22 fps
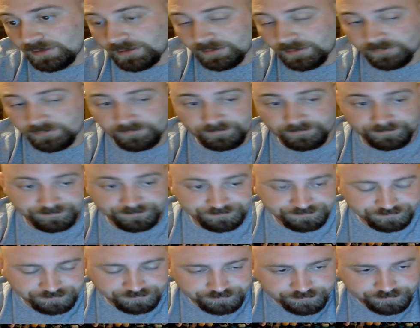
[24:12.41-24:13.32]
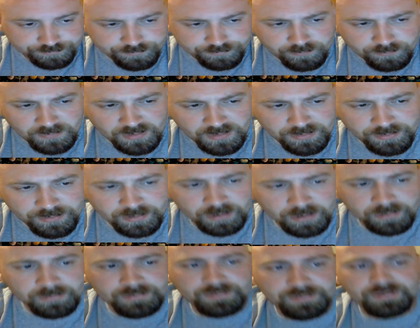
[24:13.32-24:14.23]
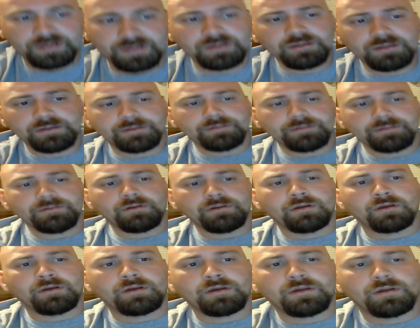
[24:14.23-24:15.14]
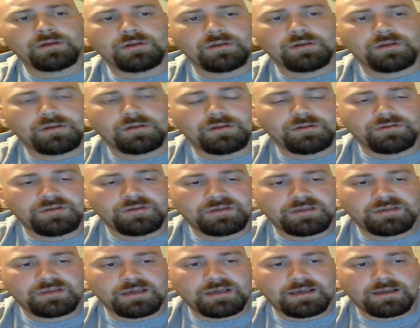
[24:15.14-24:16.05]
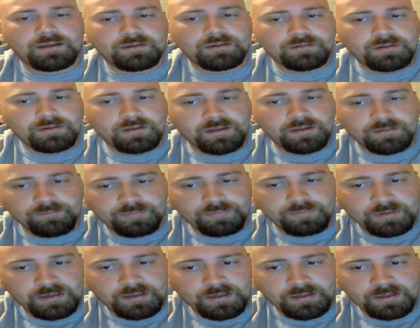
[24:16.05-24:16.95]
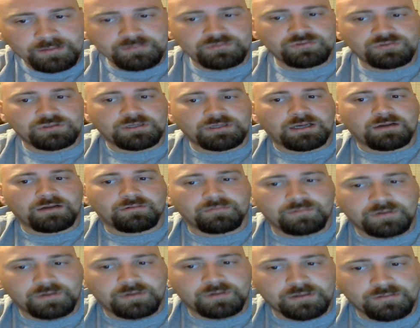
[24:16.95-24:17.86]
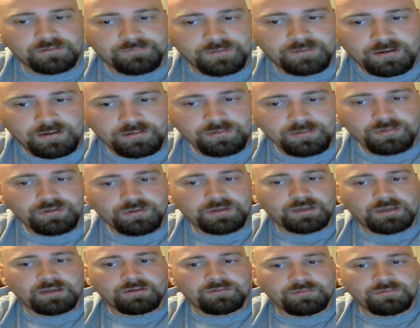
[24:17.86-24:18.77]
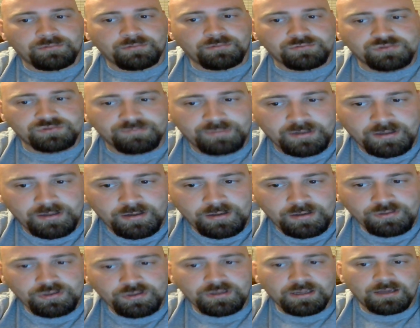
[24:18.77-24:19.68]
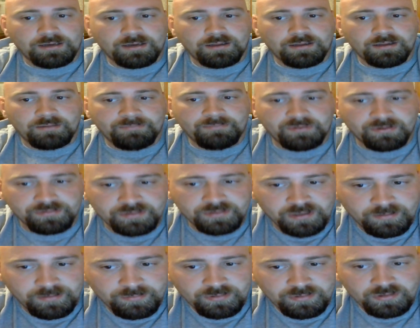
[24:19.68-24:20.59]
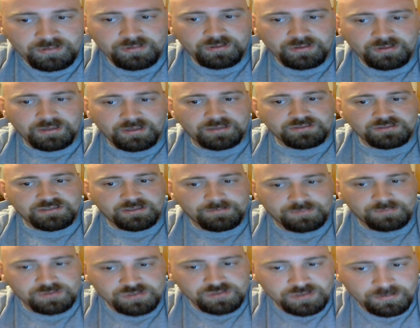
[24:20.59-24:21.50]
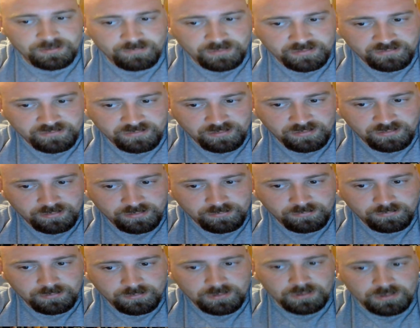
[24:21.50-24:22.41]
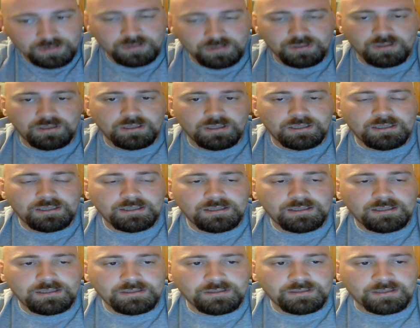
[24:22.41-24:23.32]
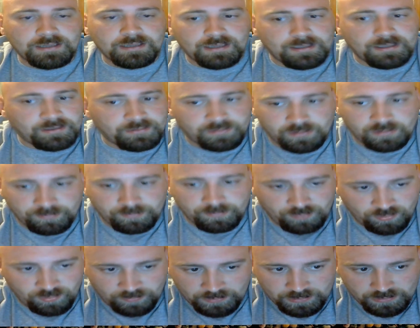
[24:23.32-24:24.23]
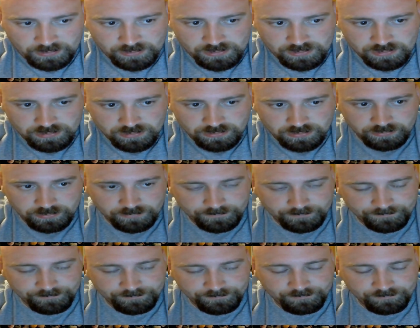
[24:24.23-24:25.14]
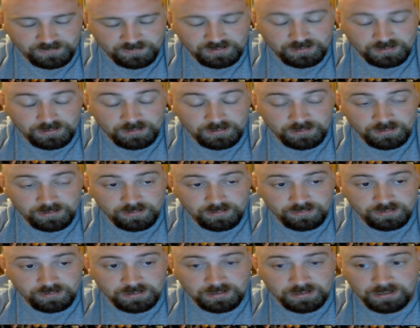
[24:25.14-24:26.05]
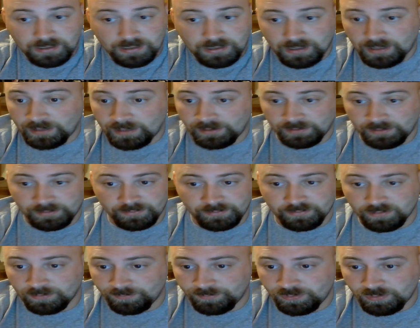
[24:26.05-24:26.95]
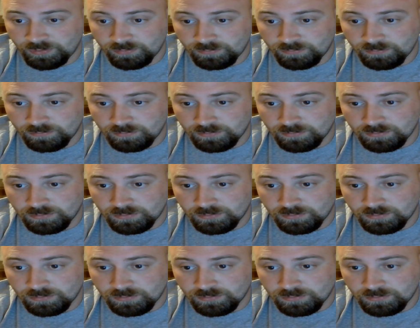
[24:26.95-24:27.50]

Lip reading: Live. And then you got Impact, you got Ring of Honor, you got New Japan, you got MLW, you got Championship Wrestling, you got NWA, and you got AEW